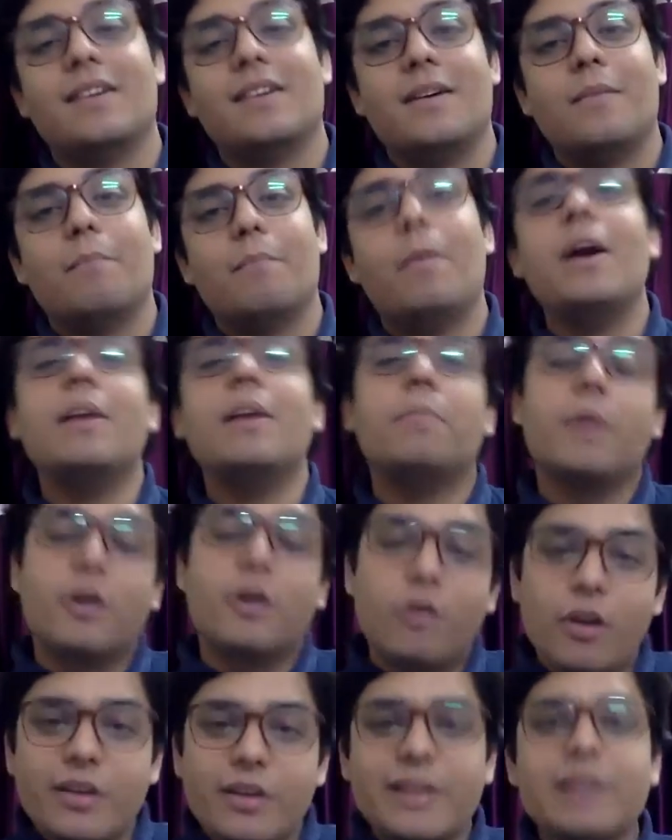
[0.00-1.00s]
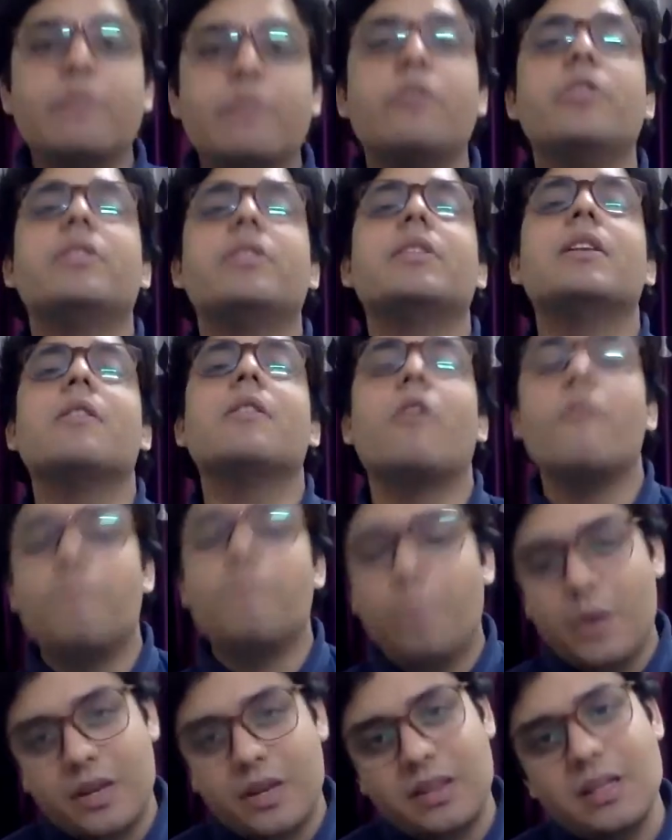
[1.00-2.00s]
but because it was of
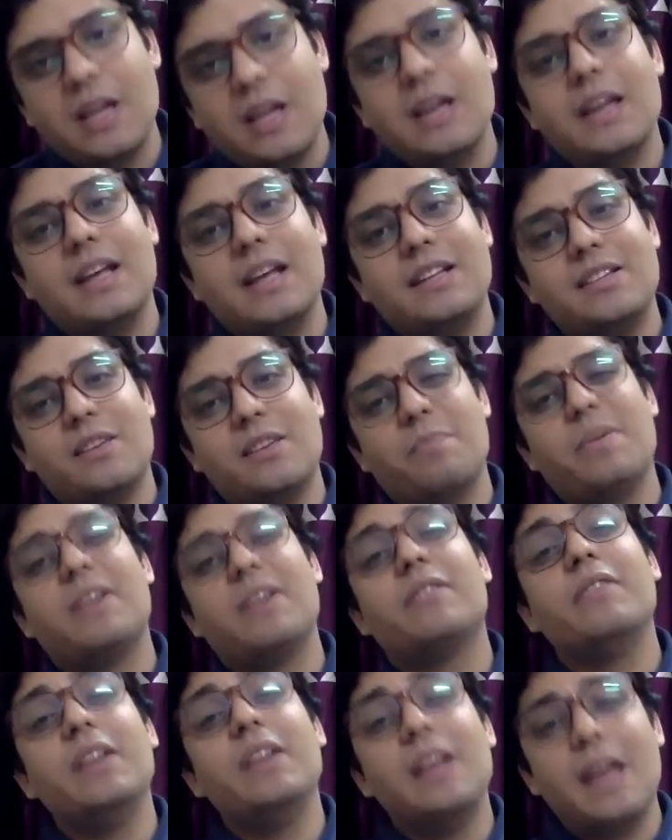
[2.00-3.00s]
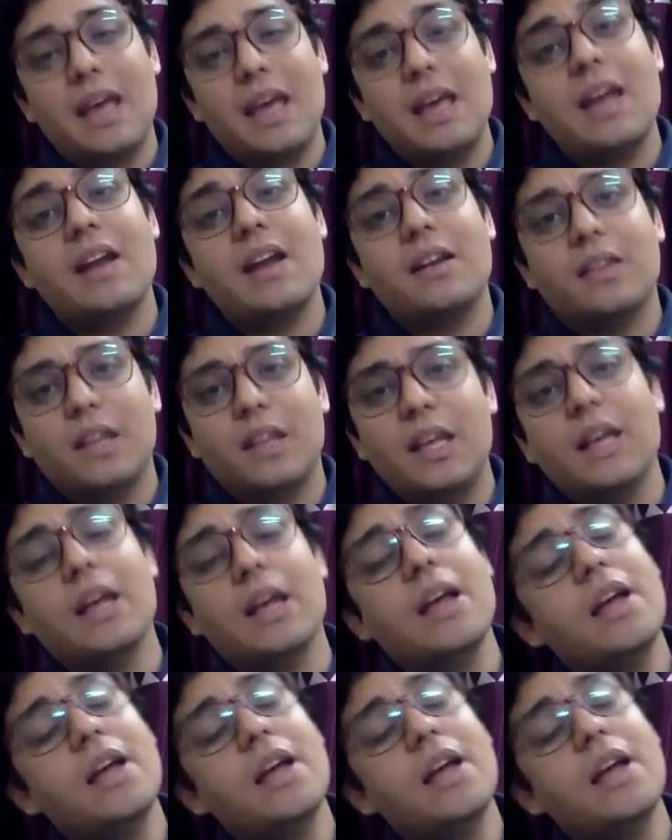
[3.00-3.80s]
personal nature between A and C,